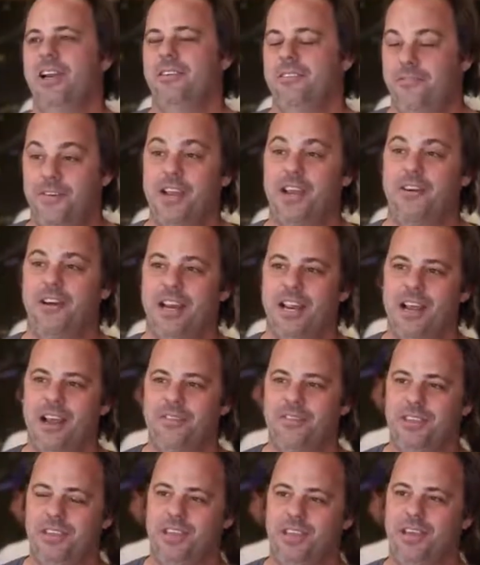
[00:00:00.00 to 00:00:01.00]
Figuring out
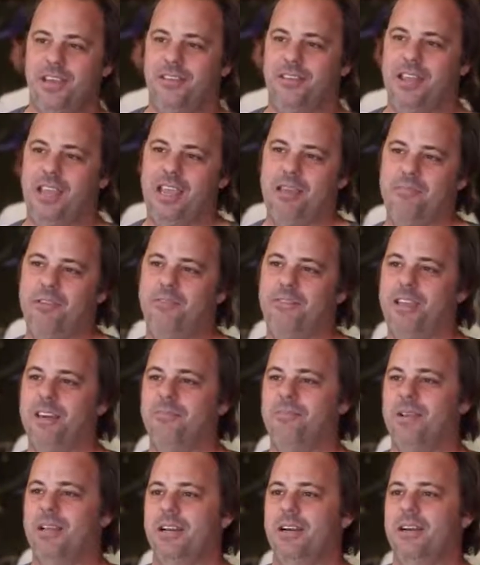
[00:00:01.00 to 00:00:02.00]
the ABV in a
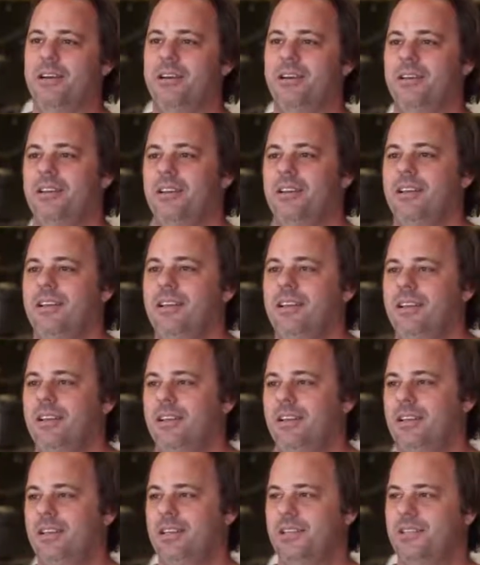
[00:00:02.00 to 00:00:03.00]
beer
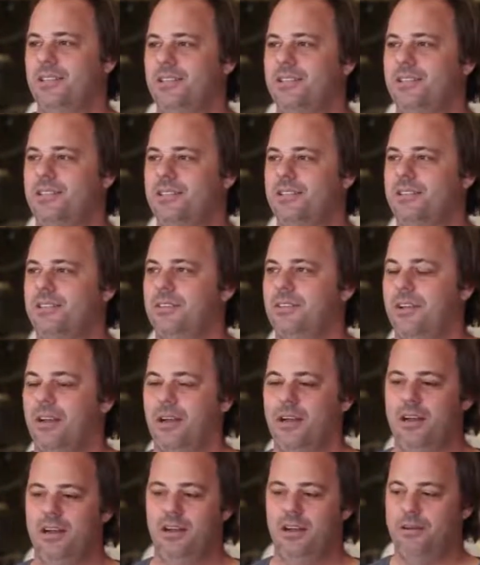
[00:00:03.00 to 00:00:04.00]
is
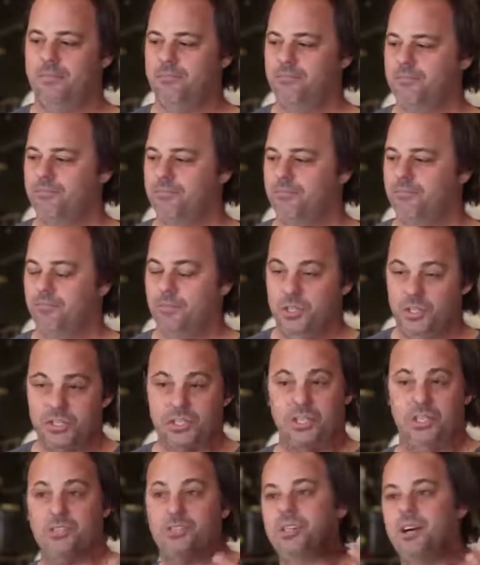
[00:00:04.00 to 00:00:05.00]

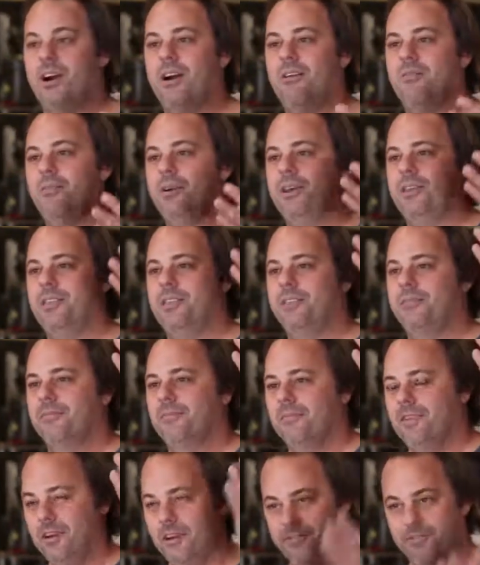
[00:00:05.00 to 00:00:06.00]
you start with
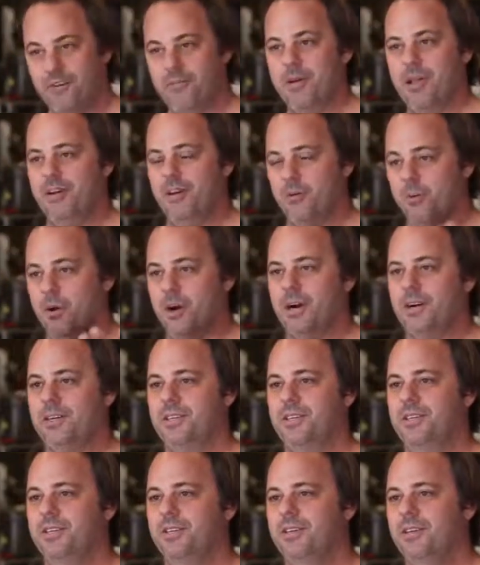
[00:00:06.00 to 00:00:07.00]
your wort,
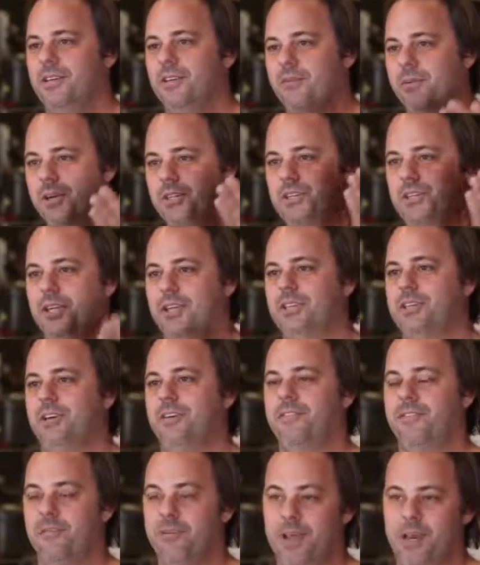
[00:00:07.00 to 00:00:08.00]
which is your
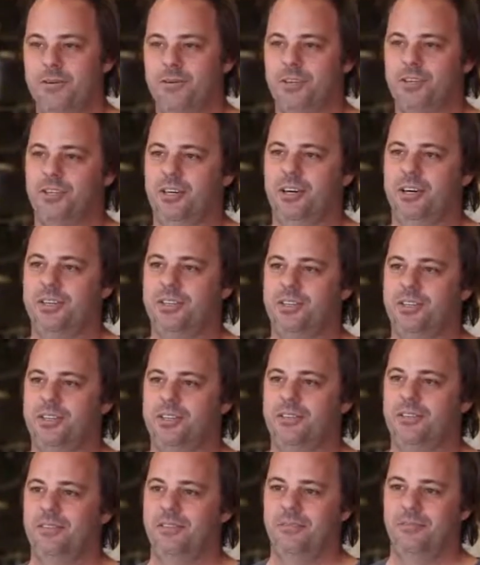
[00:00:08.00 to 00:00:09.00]
fermentable sugars,
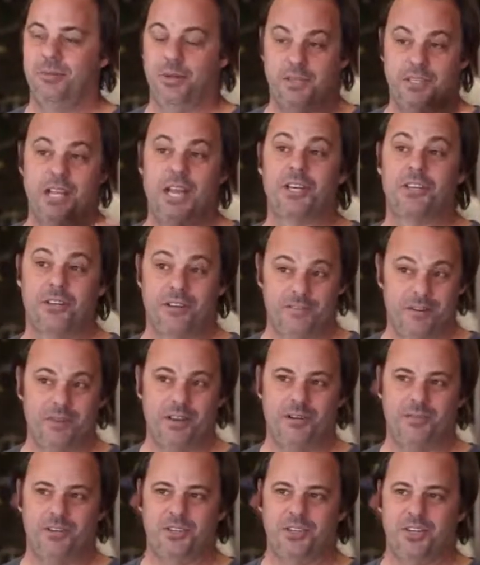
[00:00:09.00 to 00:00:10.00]
potential
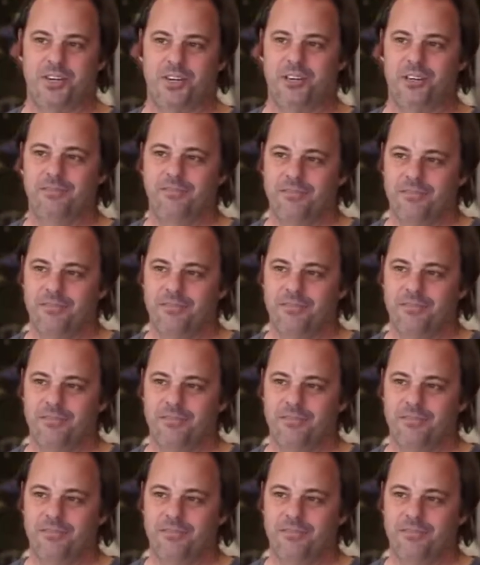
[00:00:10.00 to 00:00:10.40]
fermentable sugar.